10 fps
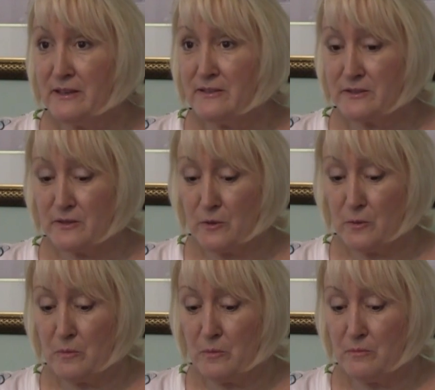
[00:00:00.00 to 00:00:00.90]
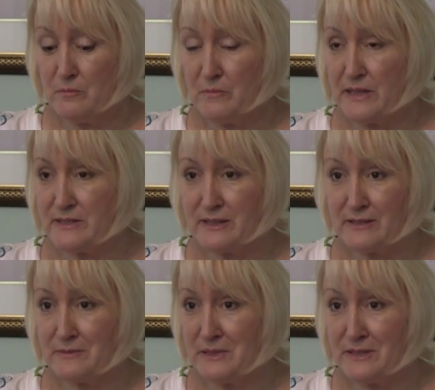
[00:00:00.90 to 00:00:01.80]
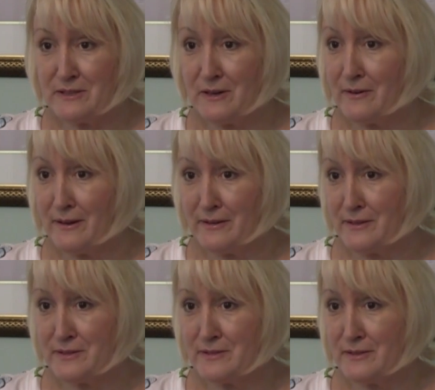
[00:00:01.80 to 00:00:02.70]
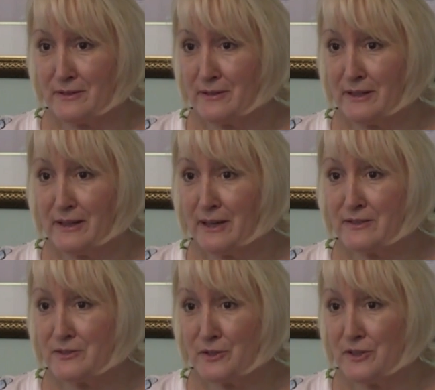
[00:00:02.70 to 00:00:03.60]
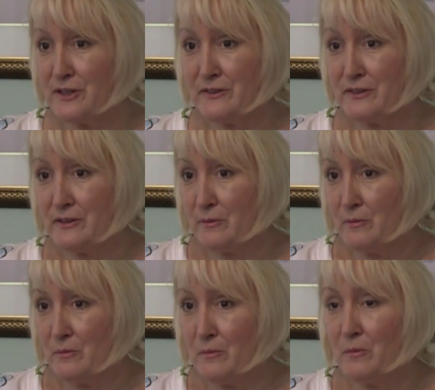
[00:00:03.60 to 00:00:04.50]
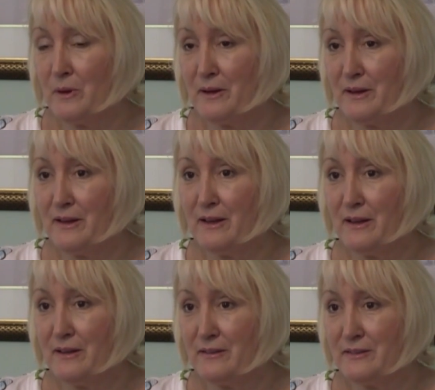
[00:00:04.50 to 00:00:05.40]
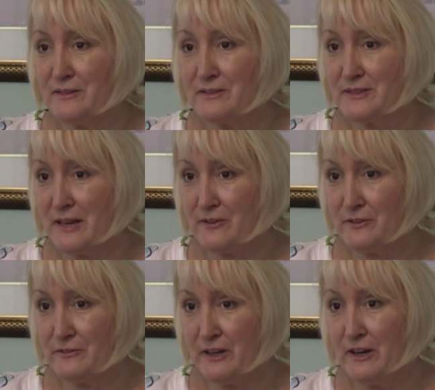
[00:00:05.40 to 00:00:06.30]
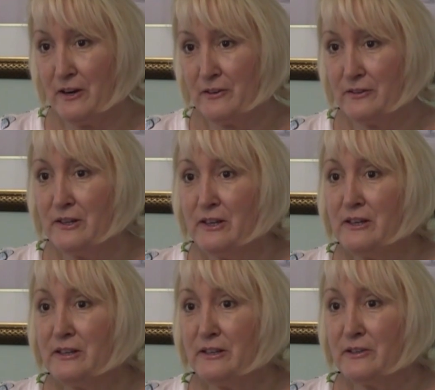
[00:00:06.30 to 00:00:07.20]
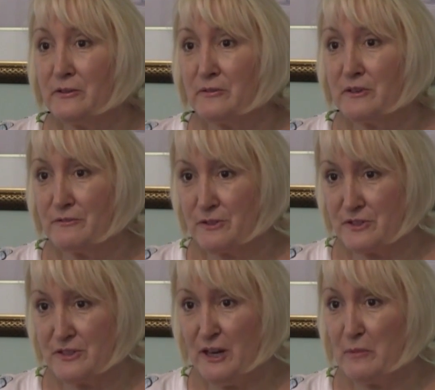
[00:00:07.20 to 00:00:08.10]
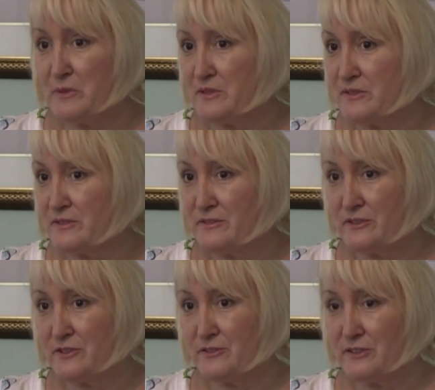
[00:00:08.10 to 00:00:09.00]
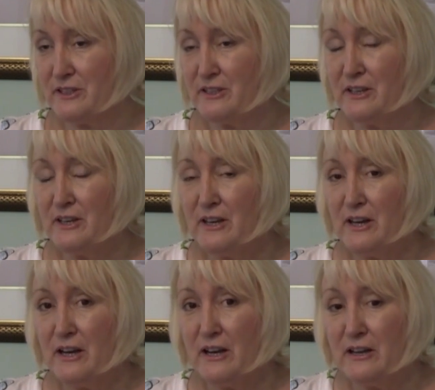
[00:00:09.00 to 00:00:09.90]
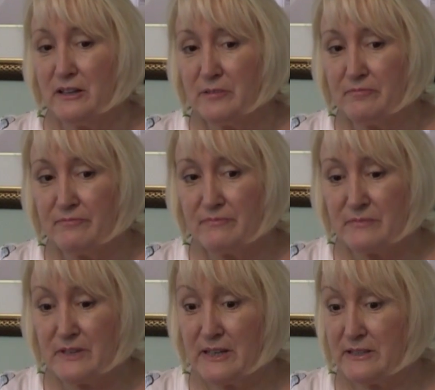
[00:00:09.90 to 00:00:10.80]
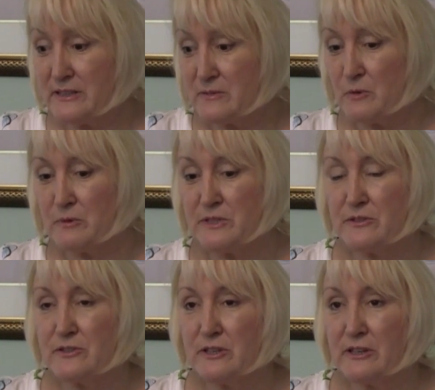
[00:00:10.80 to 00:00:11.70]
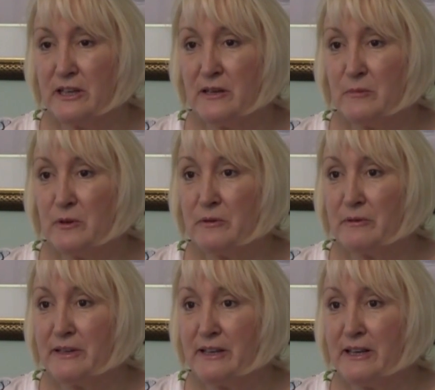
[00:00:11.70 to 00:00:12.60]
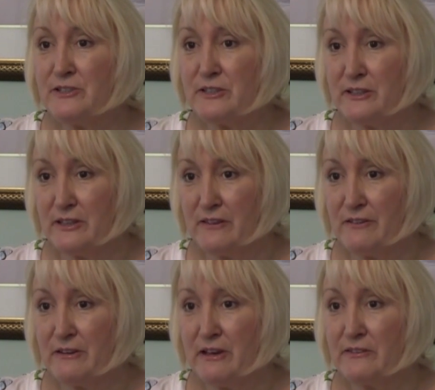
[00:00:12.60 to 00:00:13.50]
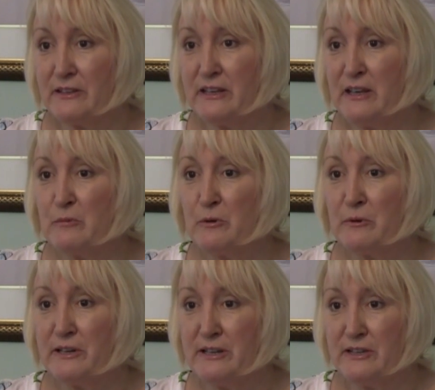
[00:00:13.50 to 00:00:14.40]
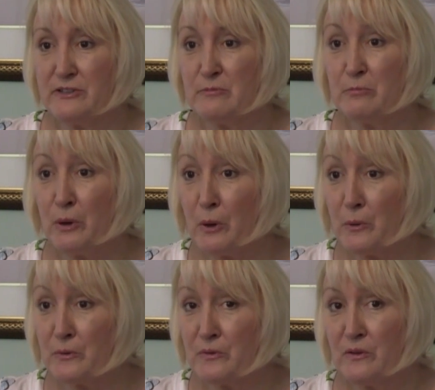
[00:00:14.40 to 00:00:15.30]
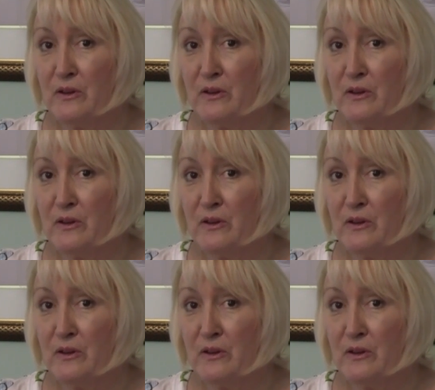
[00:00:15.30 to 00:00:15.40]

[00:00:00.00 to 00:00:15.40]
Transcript: So mastectomies are not necessarily an answer, and yet they're what the standard of care, the first step is surgery. Then I did some more research on chemo and radiation, and I found out that chemo and radiation both